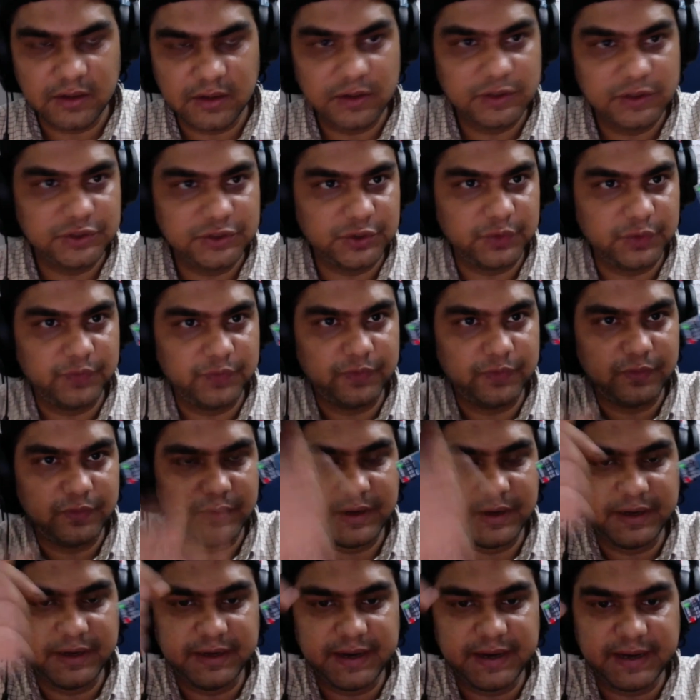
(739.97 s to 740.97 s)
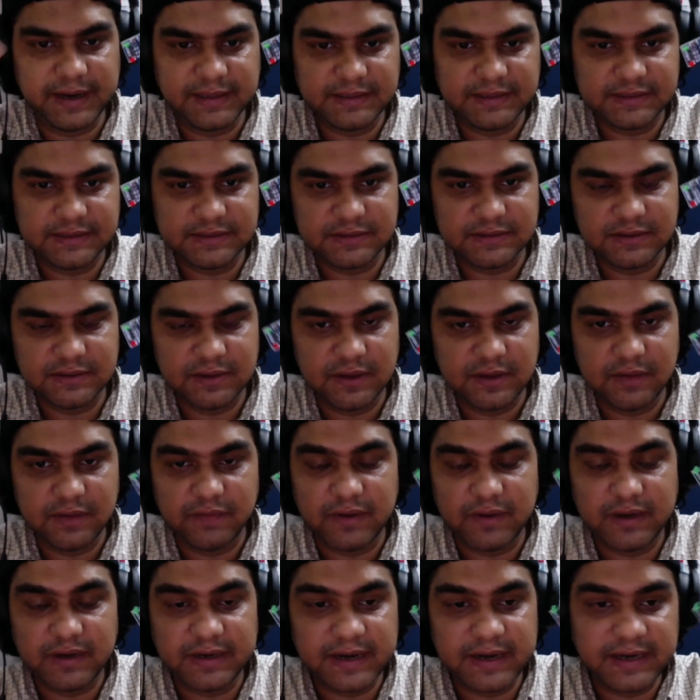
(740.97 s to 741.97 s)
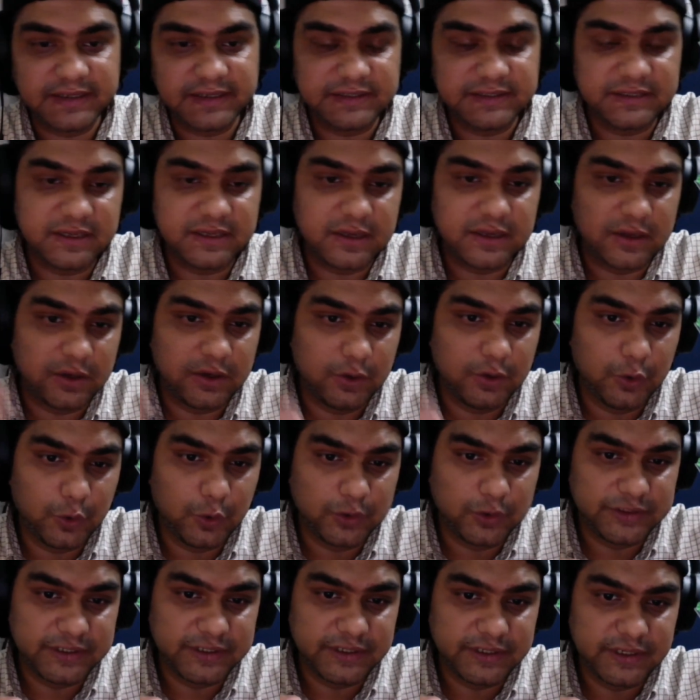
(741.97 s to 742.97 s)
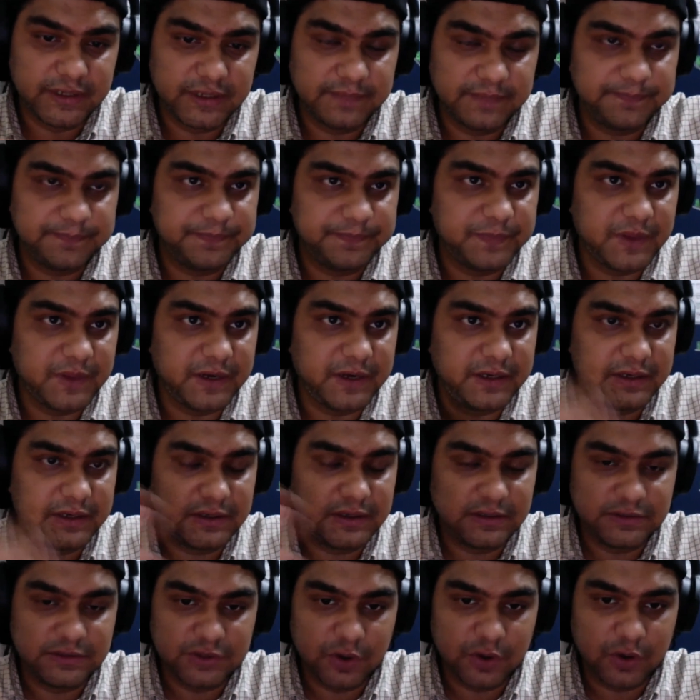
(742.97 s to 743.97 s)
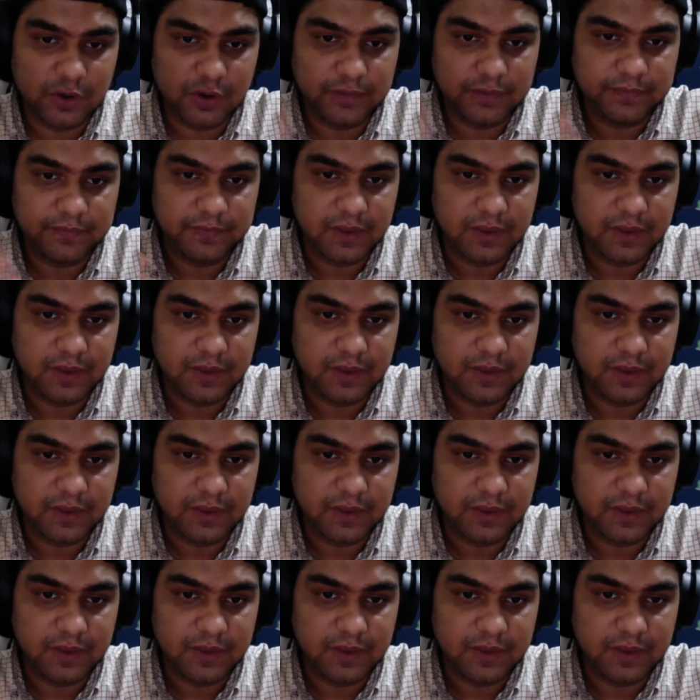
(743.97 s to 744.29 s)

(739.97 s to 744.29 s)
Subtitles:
So it gets, when it gets a low signal, it turns on,